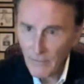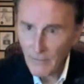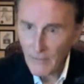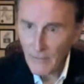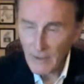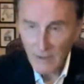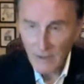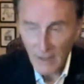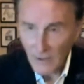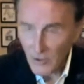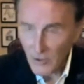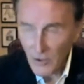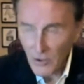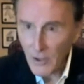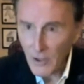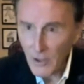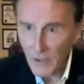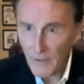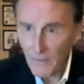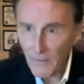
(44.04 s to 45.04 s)
it's not
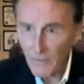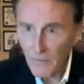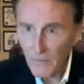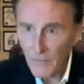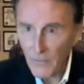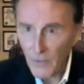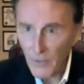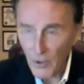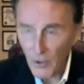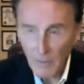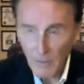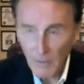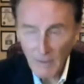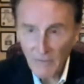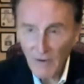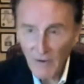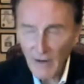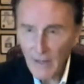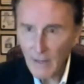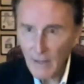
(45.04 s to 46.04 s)
good. They're going to be
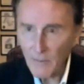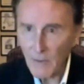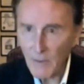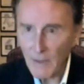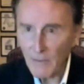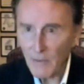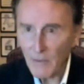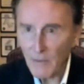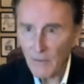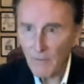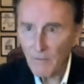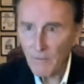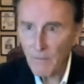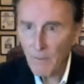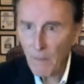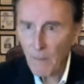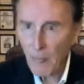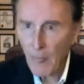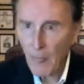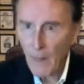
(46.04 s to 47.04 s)
fighting people.
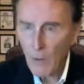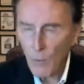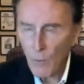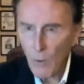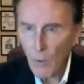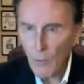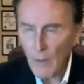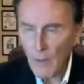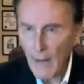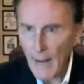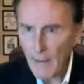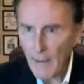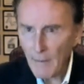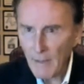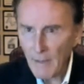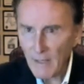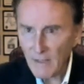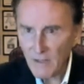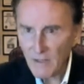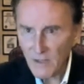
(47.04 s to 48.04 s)
What would
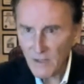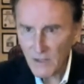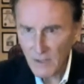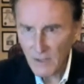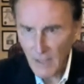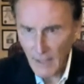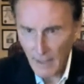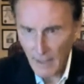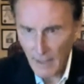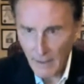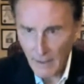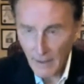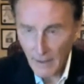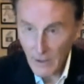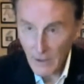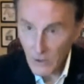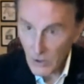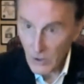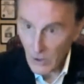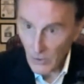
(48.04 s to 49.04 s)
happen instead,
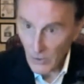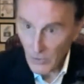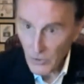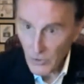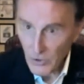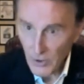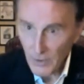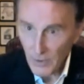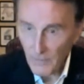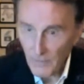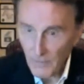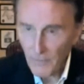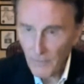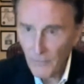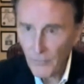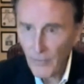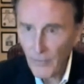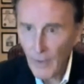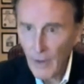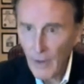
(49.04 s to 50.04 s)
solution,
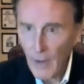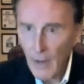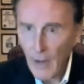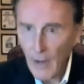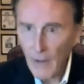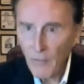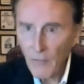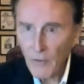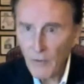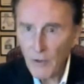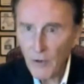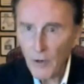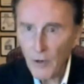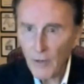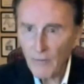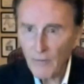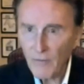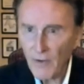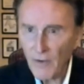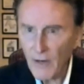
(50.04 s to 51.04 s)
if when you're
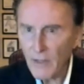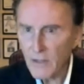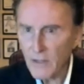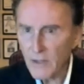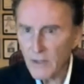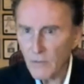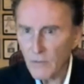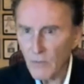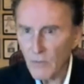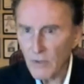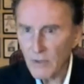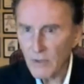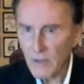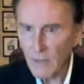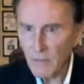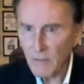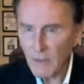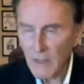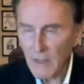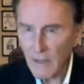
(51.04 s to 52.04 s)
confronted with
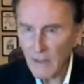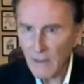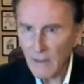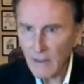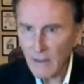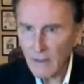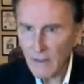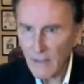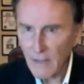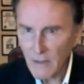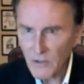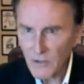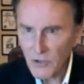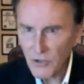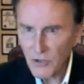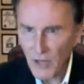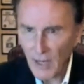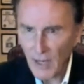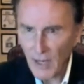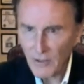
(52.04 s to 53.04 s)
something that does
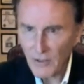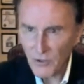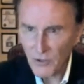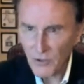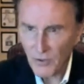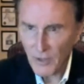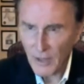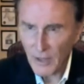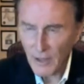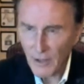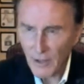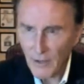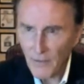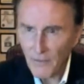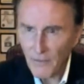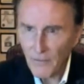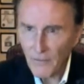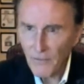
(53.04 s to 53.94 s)
challenge your ego,